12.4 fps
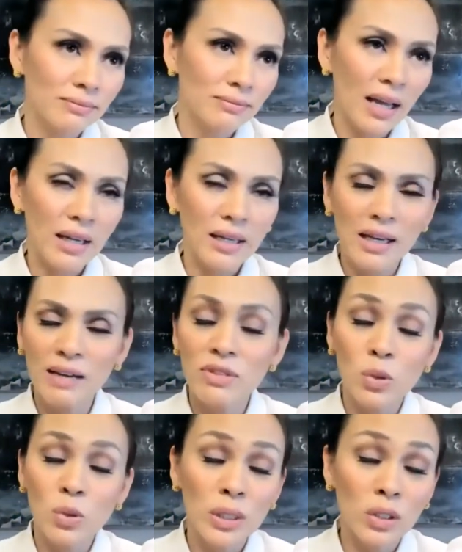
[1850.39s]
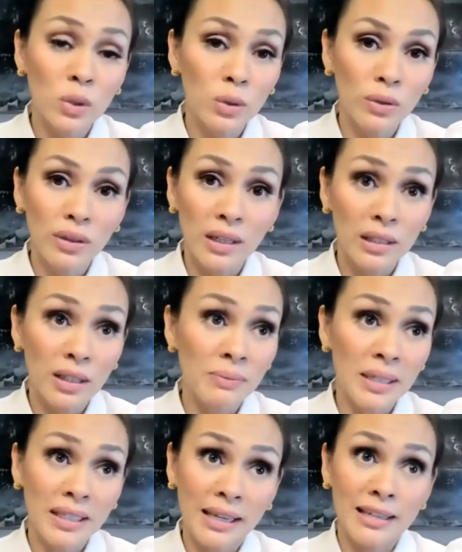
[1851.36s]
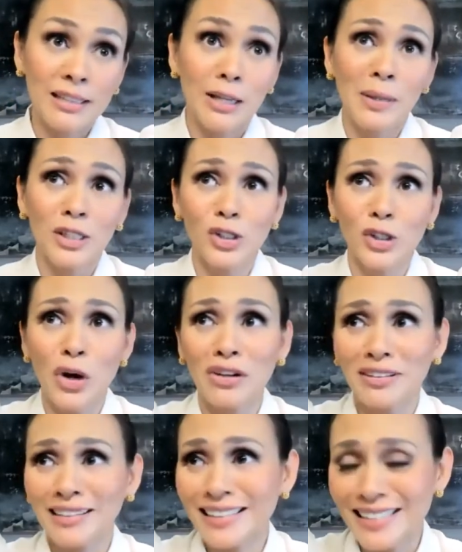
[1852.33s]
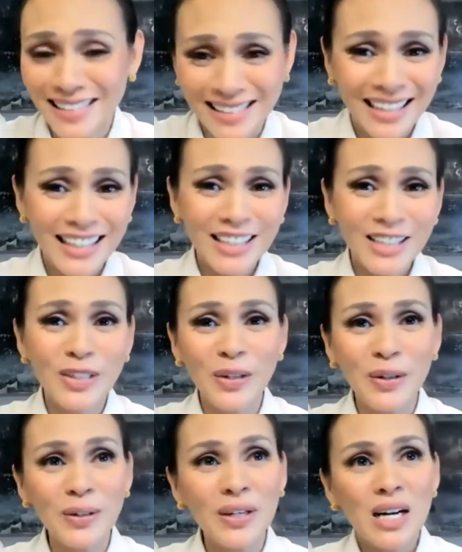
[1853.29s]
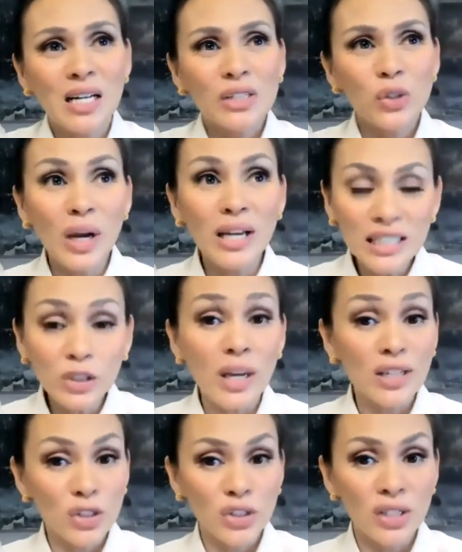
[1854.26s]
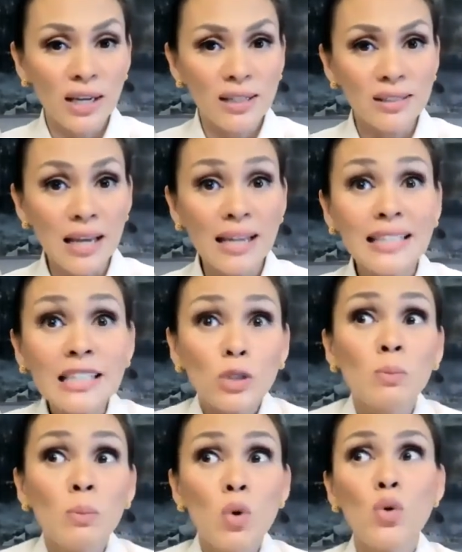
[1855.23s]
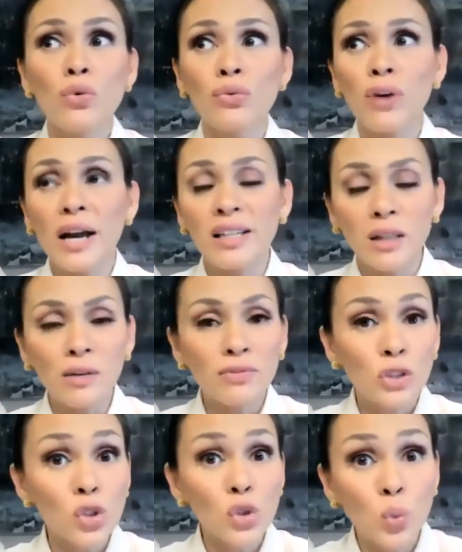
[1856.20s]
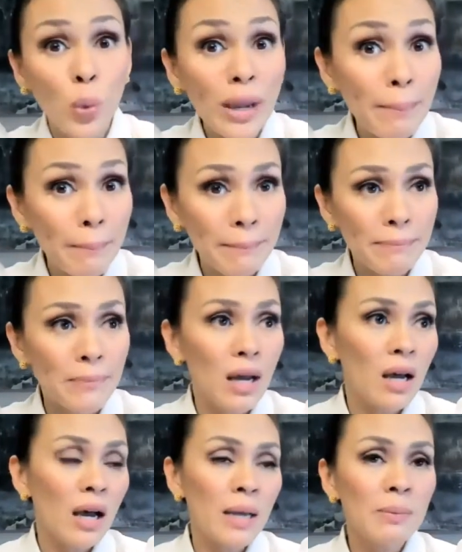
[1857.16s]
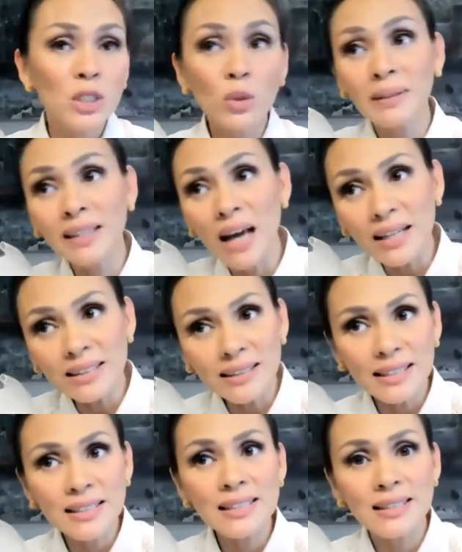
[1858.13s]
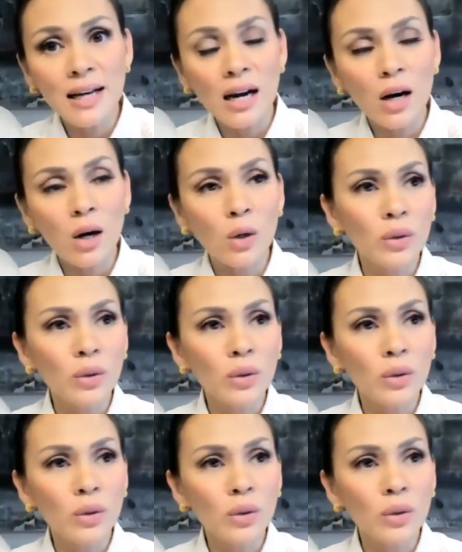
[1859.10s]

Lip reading: I have a sweet tooth. I love my cakes and my chocolates, you know. So I need to exercise. I need to move. I love to swim. I'm into Pilates now.